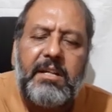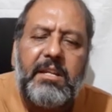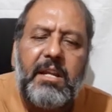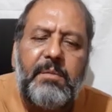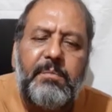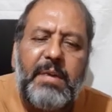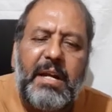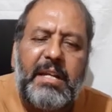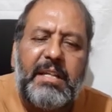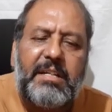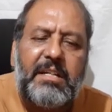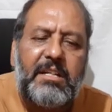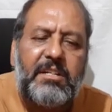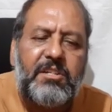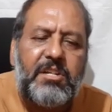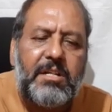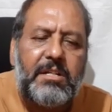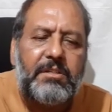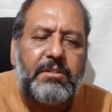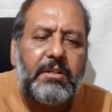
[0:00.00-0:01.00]

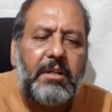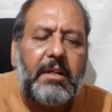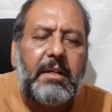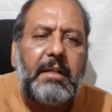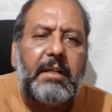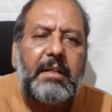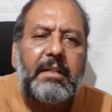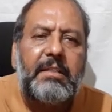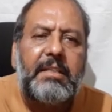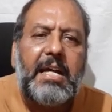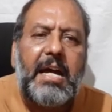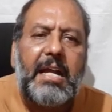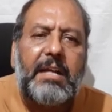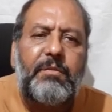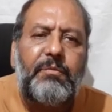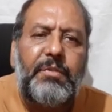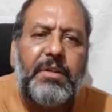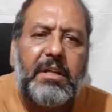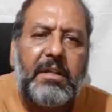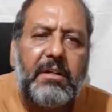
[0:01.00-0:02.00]
medications
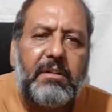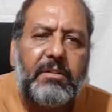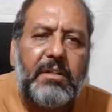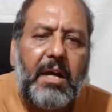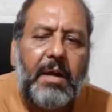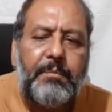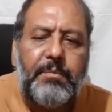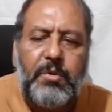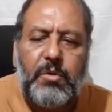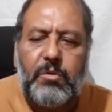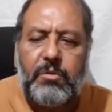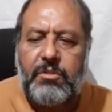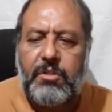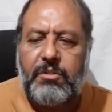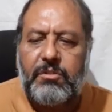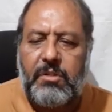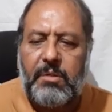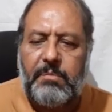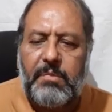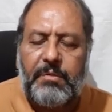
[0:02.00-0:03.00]
that weaken the immune
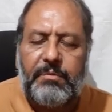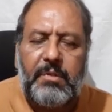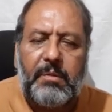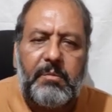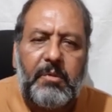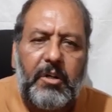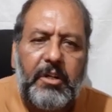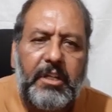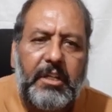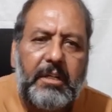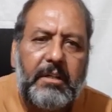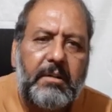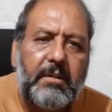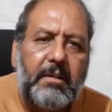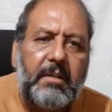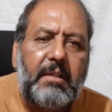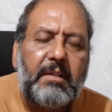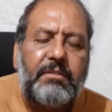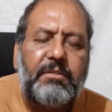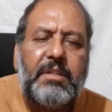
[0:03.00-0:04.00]
system of the body,
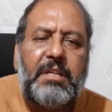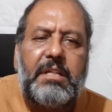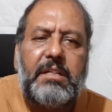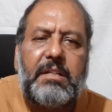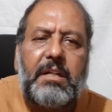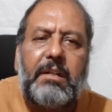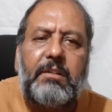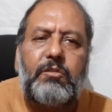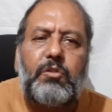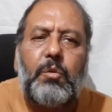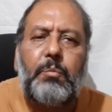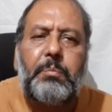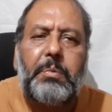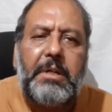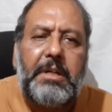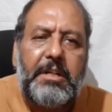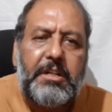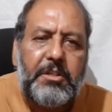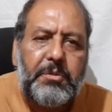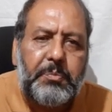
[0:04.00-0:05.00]
these also
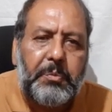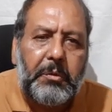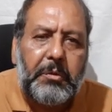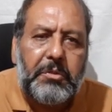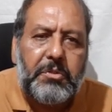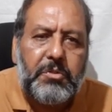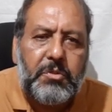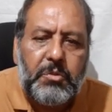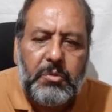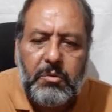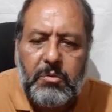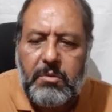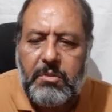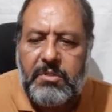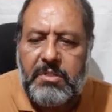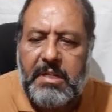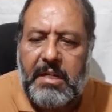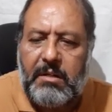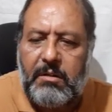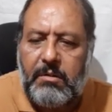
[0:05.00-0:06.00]
predispose to
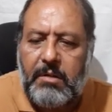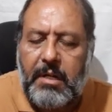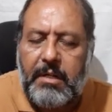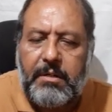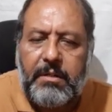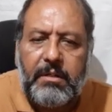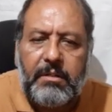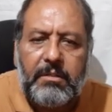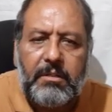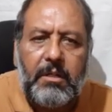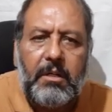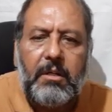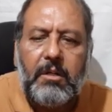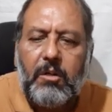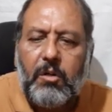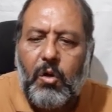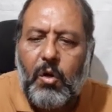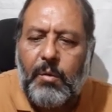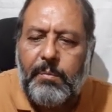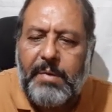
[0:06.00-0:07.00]
cellulitis.
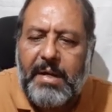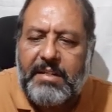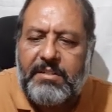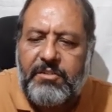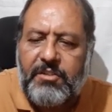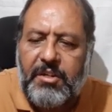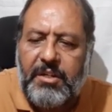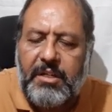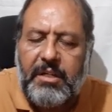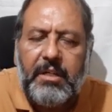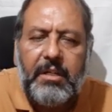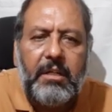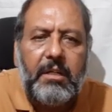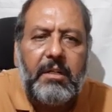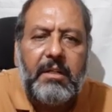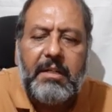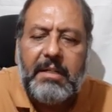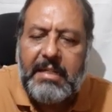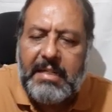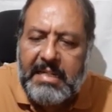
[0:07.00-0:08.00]
Obesity,
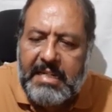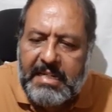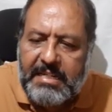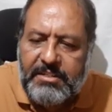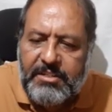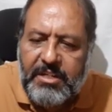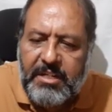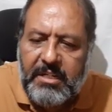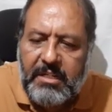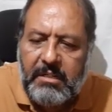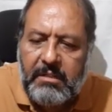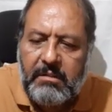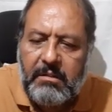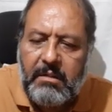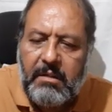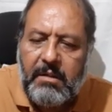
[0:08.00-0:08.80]
aging,